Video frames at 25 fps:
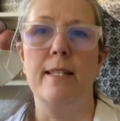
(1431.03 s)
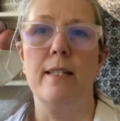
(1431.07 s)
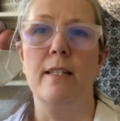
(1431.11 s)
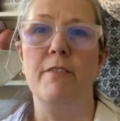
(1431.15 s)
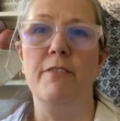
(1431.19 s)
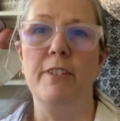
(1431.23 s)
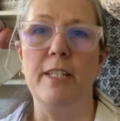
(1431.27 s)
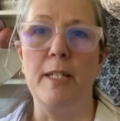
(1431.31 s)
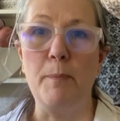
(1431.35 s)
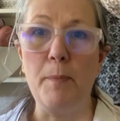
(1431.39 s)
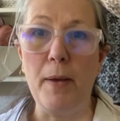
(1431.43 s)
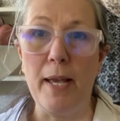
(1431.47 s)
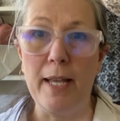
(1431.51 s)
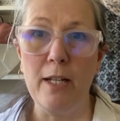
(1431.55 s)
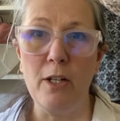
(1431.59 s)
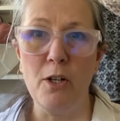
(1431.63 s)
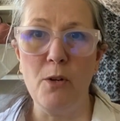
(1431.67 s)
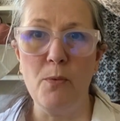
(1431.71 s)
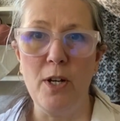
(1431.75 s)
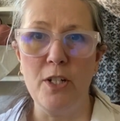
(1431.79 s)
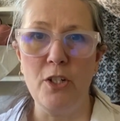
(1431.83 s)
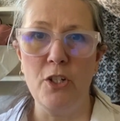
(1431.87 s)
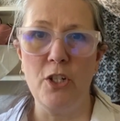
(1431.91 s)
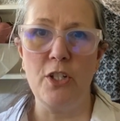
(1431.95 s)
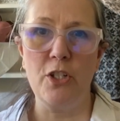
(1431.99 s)
lovely pink
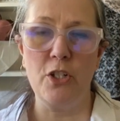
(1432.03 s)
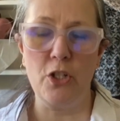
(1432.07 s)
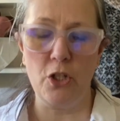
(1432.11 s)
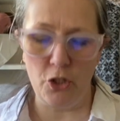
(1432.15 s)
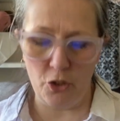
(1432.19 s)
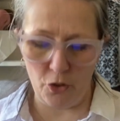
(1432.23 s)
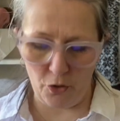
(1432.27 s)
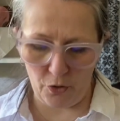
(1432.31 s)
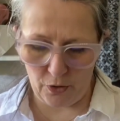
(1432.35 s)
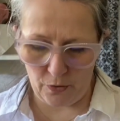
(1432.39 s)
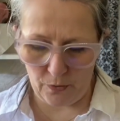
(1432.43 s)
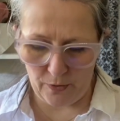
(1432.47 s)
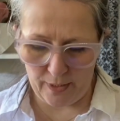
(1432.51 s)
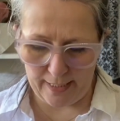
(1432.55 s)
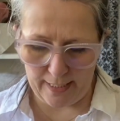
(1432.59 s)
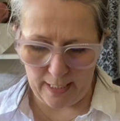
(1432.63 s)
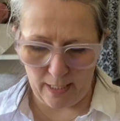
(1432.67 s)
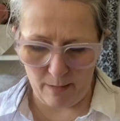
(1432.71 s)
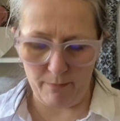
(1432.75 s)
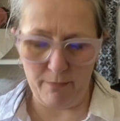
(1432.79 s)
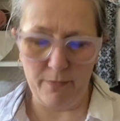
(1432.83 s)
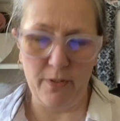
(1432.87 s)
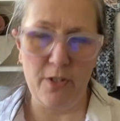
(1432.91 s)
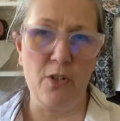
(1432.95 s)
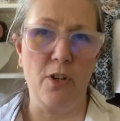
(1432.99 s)
one just to show you
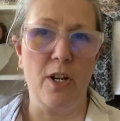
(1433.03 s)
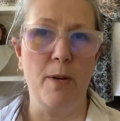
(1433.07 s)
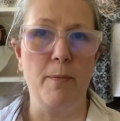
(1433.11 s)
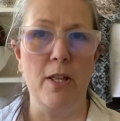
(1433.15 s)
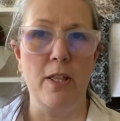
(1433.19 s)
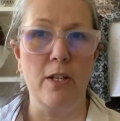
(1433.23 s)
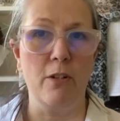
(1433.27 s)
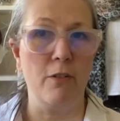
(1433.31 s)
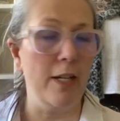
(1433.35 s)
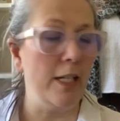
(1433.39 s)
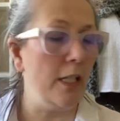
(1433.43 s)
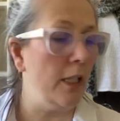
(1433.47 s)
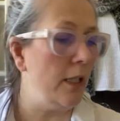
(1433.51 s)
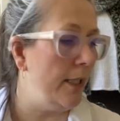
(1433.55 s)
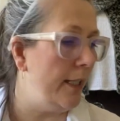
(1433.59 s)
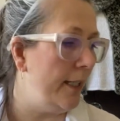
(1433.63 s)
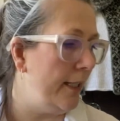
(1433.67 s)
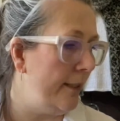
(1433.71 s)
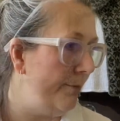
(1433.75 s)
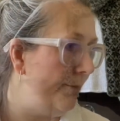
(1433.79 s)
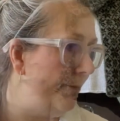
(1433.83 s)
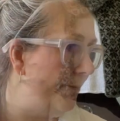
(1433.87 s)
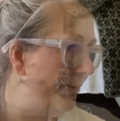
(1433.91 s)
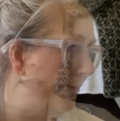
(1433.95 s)
some, sorry about the crinkling.